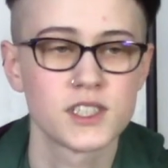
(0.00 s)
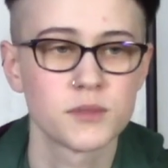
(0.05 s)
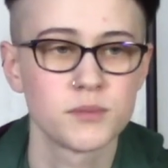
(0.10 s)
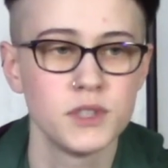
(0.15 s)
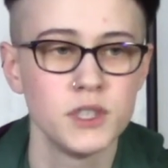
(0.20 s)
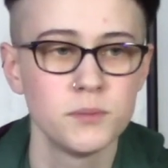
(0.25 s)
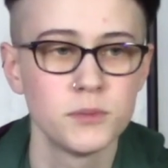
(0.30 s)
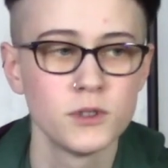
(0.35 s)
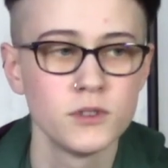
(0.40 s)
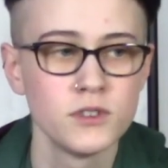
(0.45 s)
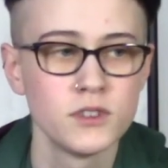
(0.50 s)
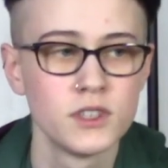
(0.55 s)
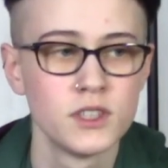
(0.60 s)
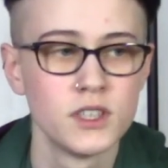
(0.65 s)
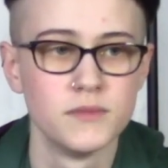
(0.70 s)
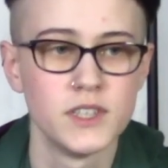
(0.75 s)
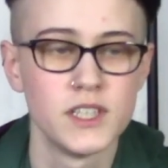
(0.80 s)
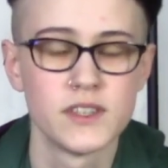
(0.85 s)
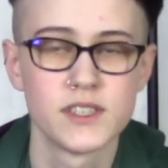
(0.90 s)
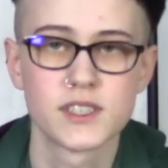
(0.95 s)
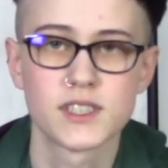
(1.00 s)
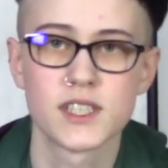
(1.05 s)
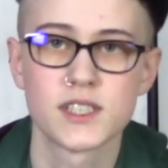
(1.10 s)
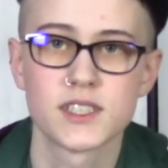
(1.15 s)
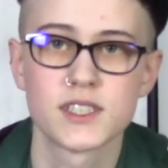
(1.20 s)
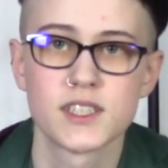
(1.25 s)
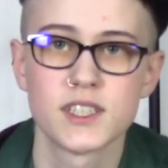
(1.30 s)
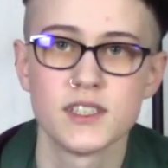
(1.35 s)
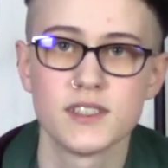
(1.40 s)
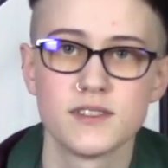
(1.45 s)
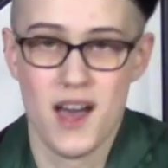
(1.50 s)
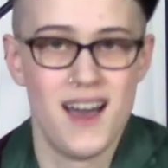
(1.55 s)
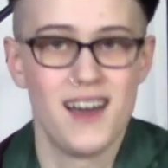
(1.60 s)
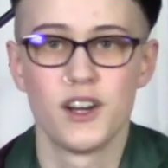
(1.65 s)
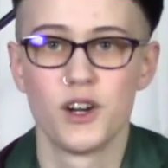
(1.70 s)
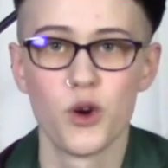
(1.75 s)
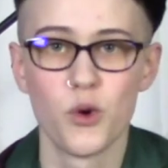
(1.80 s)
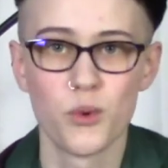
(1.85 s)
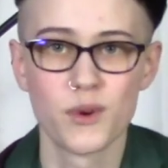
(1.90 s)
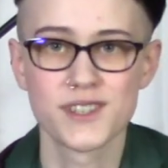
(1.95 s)
people, in the sense that, I
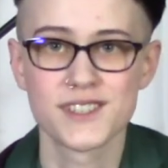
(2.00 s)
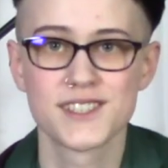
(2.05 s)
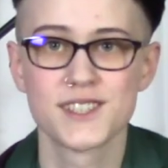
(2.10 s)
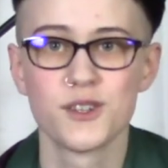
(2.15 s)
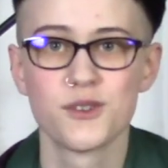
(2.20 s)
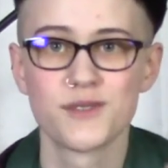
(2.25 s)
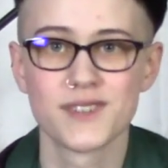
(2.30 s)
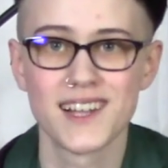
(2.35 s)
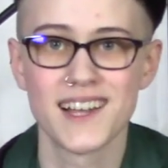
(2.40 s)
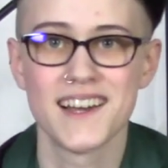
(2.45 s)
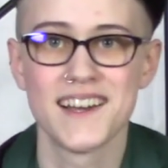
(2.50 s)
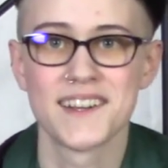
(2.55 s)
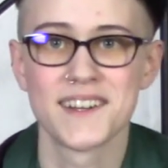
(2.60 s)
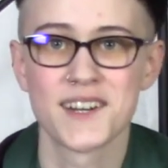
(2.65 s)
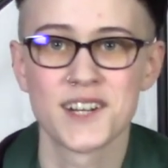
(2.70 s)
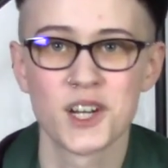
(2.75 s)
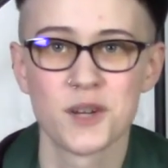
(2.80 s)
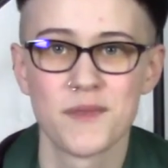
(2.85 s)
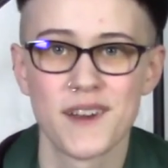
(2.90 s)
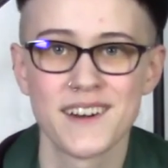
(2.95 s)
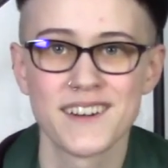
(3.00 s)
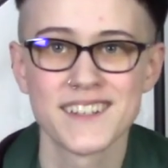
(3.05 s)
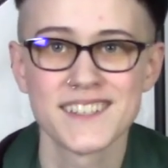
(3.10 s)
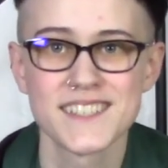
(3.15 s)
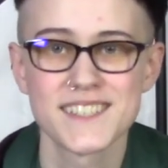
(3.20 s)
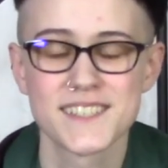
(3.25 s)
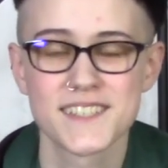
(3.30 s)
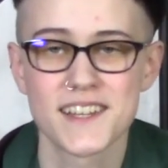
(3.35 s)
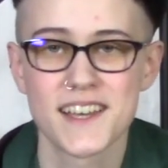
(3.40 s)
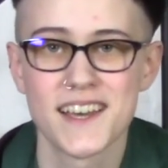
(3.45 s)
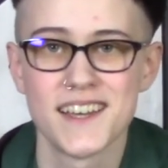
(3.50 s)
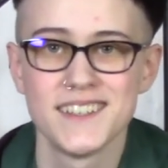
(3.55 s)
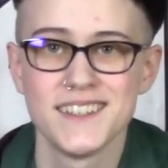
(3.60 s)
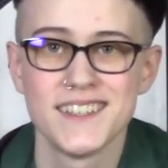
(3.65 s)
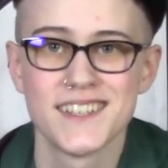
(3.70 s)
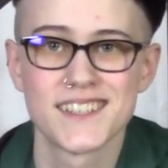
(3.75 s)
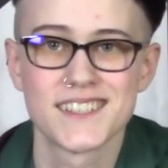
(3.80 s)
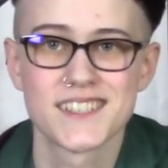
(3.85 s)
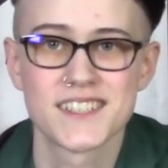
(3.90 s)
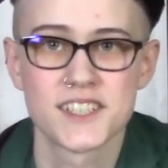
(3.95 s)
don't know, we're still relying on our parents, and
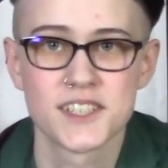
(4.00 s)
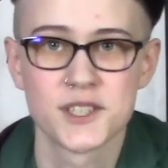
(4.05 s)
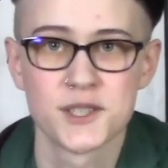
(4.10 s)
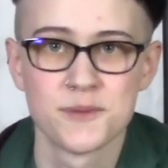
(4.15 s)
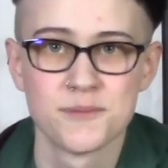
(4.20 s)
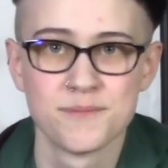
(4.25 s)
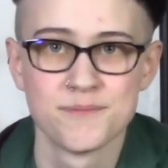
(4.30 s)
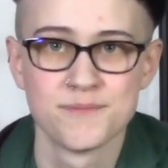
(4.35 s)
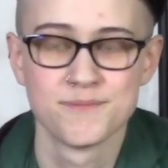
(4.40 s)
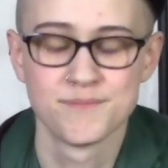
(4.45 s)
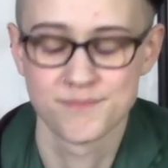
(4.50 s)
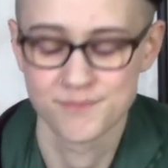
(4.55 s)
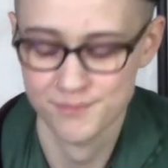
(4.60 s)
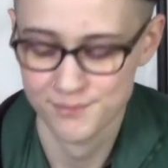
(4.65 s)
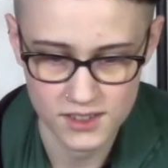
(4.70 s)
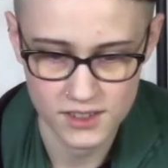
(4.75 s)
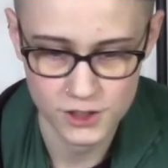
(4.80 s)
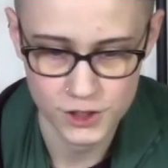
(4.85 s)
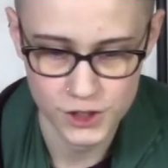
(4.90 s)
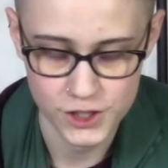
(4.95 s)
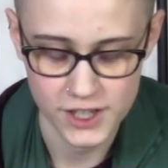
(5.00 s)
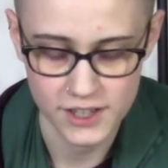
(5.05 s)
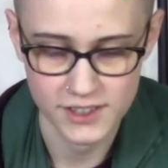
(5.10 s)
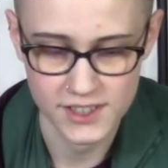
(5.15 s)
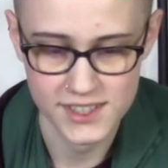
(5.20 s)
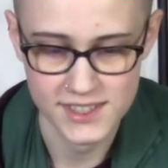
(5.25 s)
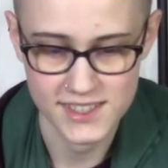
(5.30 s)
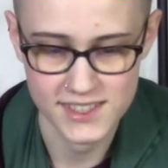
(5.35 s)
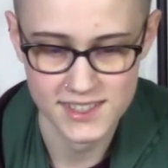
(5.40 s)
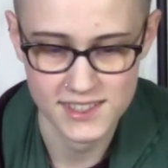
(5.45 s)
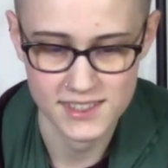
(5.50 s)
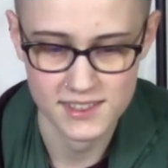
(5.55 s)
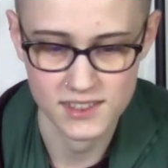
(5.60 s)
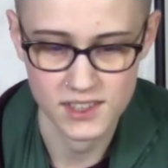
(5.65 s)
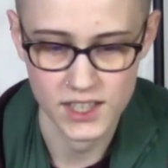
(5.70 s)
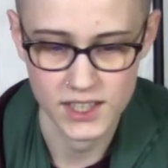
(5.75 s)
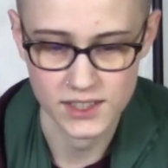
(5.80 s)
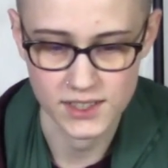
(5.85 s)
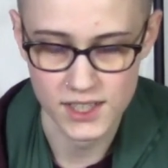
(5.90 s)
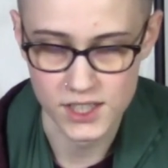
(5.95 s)
yet charities
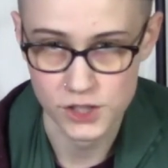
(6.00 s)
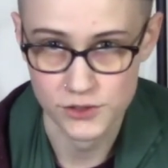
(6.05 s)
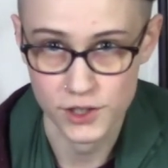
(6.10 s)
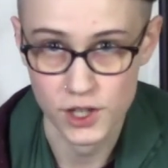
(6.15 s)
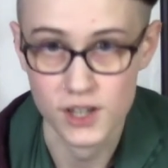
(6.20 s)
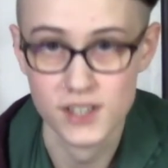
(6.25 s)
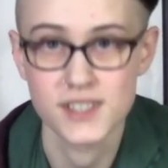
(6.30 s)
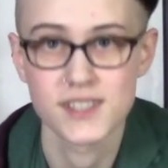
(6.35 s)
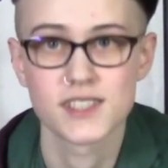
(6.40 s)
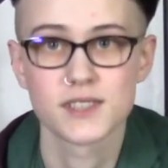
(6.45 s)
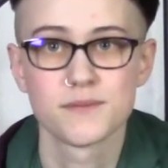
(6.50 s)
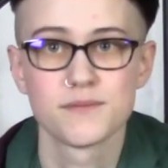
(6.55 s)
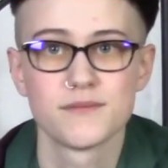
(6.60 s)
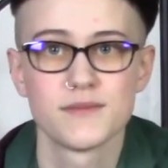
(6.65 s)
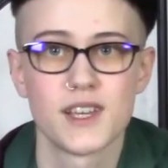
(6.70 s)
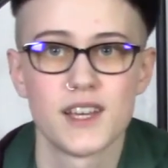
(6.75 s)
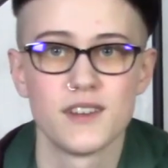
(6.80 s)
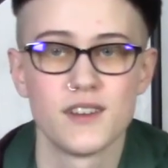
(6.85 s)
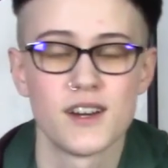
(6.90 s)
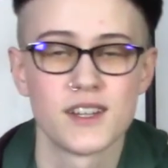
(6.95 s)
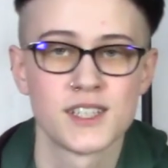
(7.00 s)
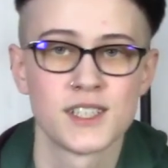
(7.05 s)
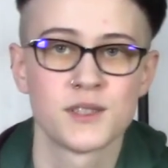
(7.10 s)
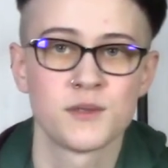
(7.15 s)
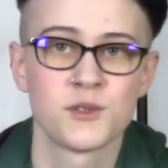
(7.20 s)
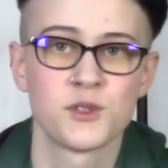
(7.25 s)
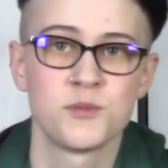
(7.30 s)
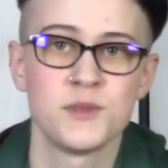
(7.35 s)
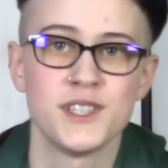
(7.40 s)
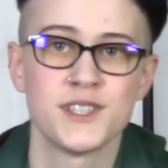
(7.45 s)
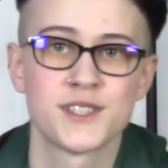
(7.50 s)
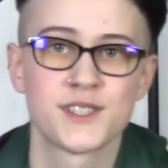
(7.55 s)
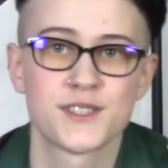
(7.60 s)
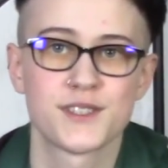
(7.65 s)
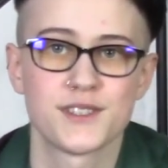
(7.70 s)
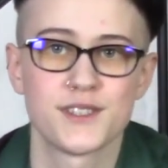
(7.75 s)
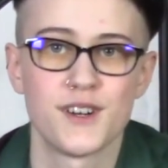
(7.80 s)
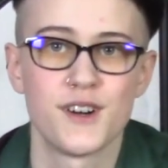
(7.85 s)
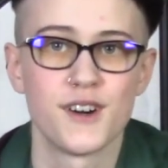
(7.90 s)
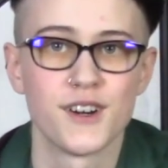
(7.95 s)
like Next for Autism and Autism
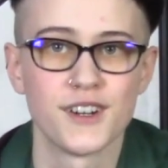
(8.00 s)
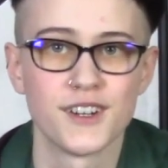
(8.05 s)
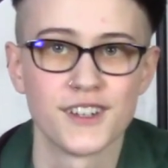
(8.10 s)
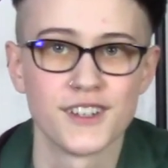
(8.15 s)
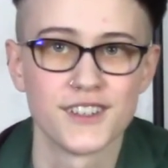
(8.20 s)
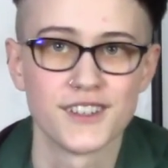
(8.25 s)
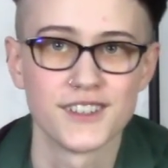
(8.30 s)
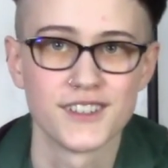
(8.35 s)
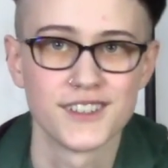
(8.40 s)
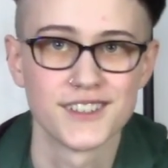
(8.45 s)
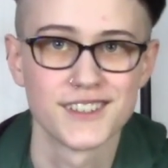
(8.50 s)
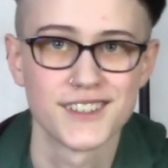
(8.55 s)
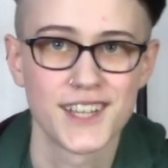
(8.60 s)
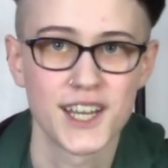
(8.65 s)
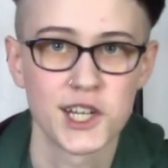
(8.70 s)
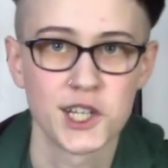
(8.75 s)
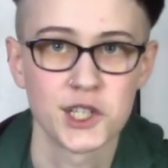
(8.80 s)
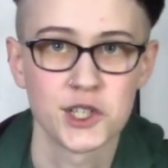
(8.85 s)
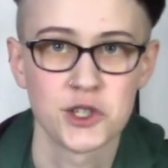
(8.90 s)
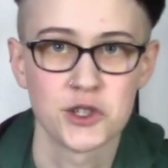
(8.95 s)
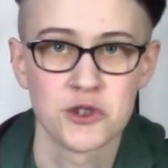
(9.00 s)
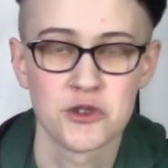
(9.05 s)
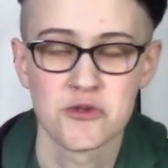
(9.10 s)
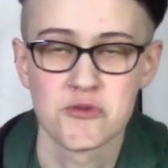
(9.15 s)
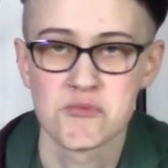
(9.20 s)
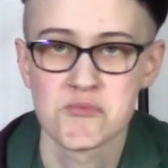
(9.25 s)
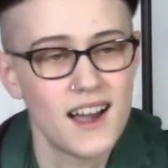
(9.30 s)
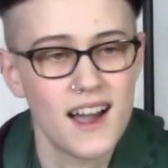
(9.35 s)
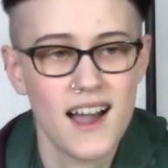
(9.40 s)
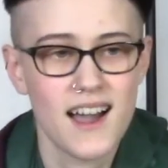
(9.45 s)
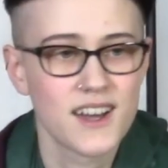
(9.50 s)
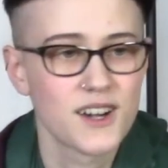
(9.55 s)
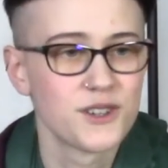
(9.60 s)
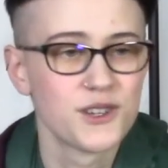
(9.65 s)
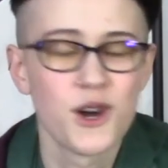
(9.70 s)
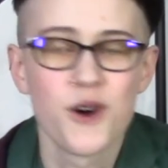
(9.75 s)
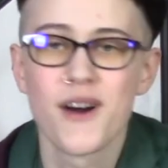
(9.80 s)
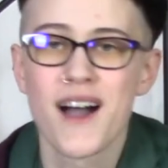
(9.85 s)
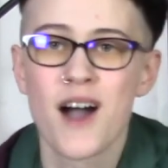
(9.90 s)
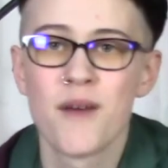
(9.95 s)
Speaks are getting, I don't
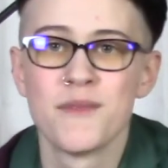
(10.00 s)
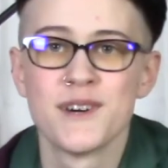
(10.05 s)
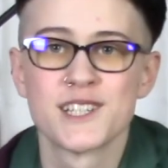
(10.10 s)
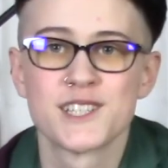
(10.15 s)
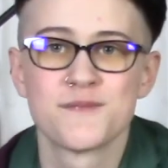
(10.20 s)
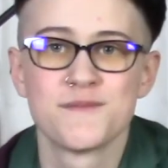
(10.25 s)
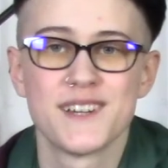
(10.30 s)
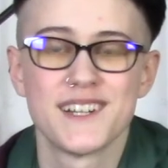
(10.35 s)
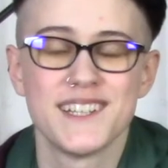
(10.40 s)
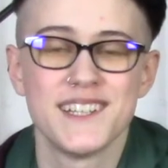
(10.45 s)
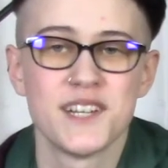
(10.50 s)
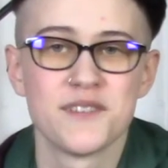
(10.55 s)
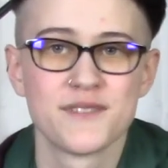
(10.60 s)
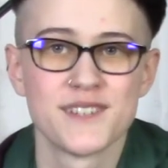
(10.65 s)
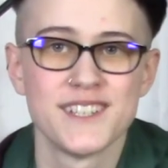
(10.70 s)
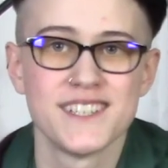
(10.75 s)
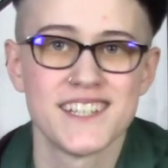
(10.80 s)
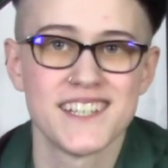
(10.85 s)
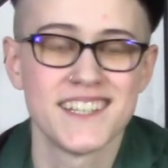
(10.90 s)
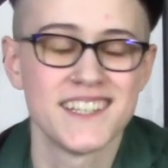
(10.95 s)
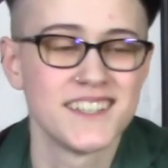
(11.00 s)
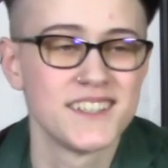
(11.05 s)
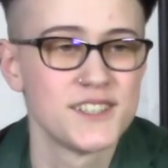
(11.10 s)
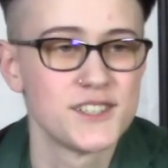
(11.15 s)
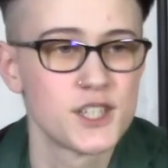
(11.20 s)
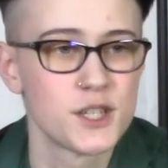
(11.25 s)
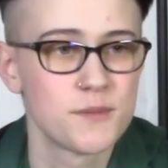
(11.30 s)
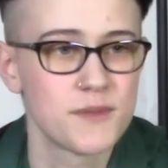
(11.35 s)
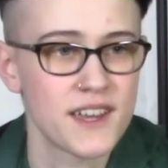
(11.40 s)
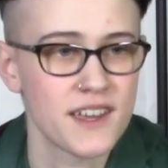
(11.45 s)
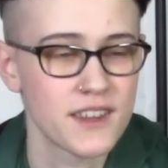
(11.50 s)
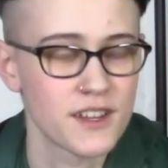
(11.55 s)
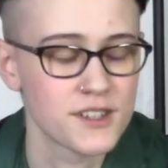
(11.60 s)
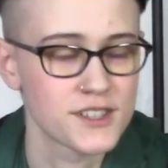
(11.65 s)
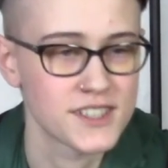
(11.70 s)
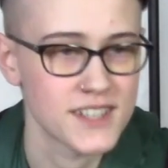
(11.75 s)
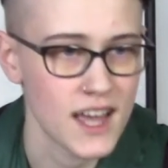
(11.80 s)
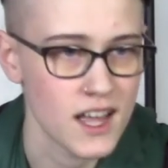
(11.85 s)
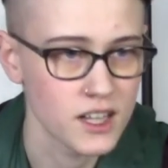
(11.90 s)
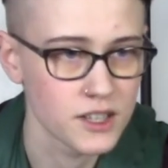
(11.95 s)
know how much money every day to pay their
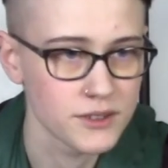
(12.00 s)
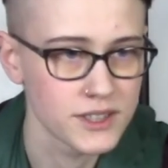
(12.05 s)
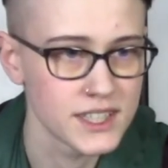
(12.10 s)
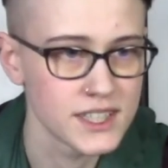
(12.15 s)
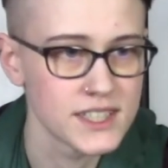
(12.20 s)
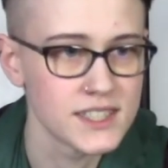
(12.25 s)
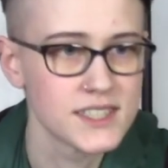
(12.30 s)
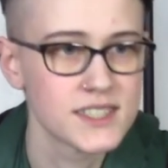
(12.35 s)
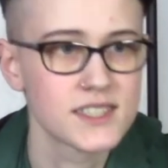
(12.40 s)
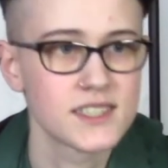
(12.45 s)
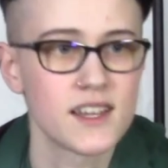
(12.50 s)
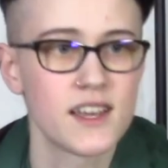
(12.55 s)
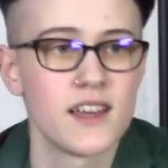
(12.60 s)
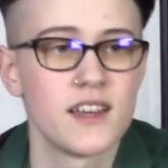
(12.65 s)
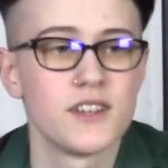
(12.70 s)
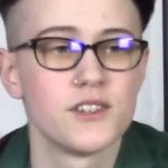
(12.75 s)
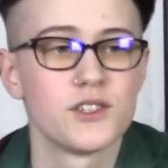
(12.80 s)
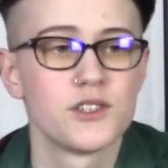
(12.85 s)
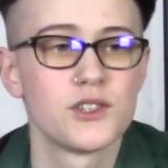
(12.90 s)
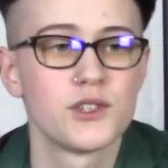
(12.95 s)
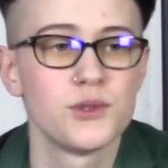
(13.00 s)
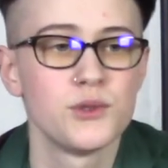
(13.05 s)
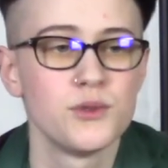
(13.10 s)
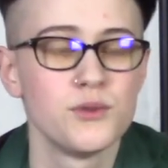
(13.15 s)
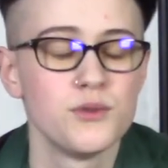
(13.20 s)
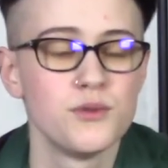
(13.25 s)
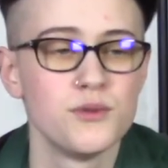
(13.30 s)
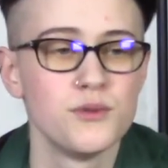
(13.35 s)
salaries and to